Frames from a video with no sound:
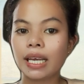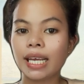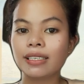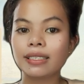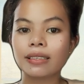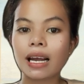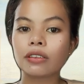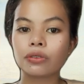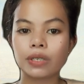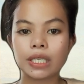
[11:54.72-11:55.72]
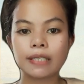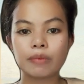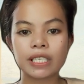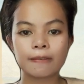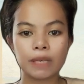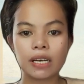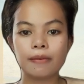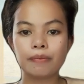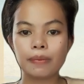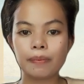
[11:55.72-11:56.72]
instructors must be
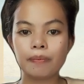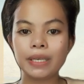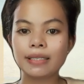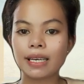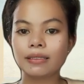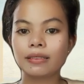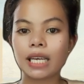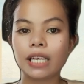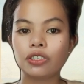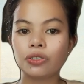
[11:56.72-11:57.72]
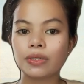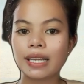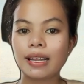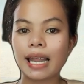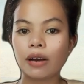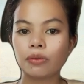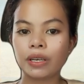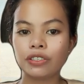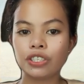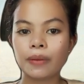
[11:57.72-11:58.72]
competent in chosen
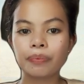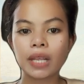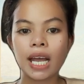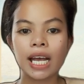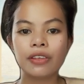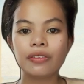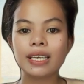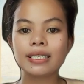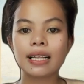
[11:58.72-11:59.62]
language. This